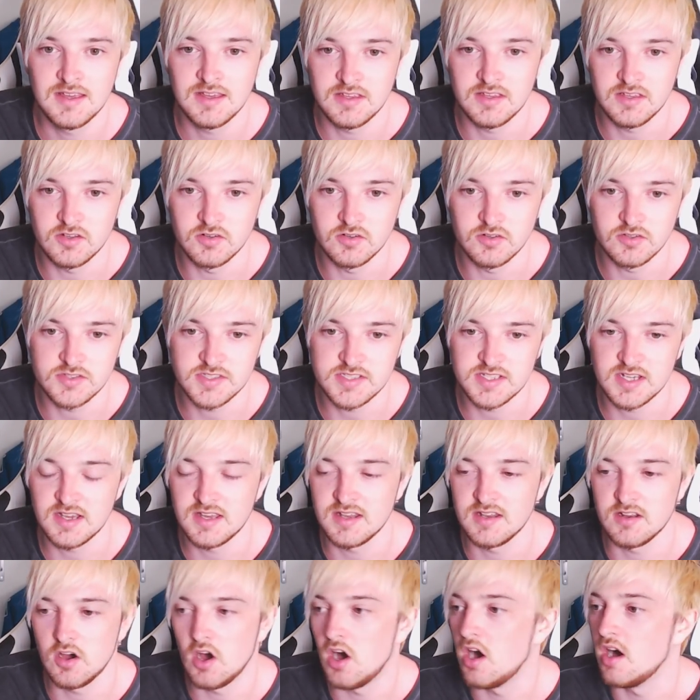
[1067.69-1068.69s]
you know,
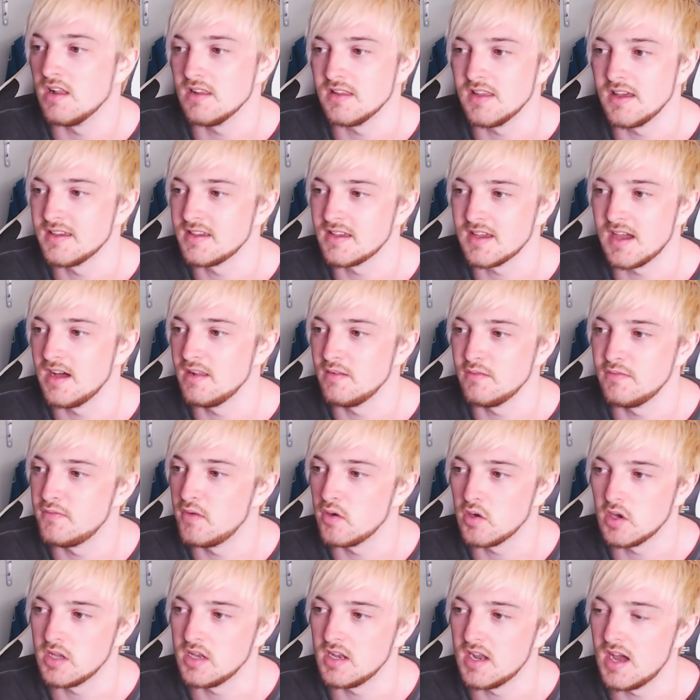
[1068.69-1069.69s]
saying, oh, like, I'll
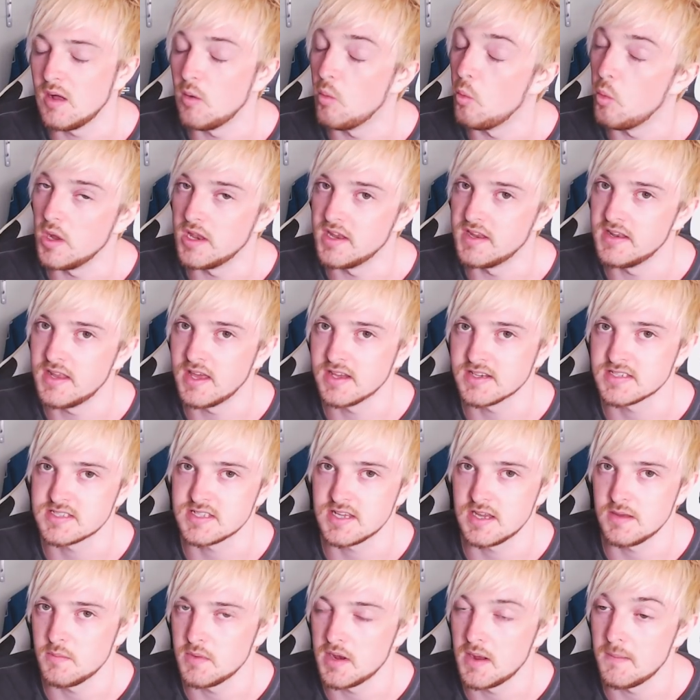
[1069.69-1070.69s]
win it next
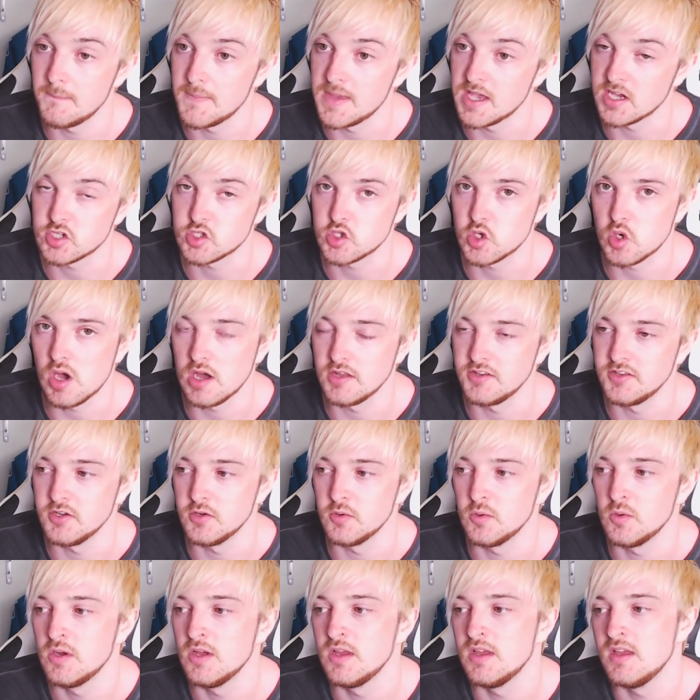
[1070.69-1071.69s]
time and I'll make sure I
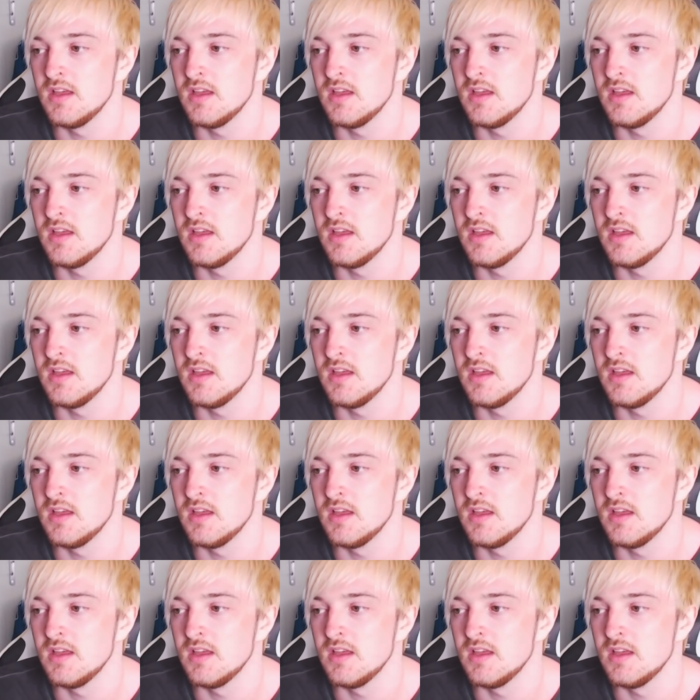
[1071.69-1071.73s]
do,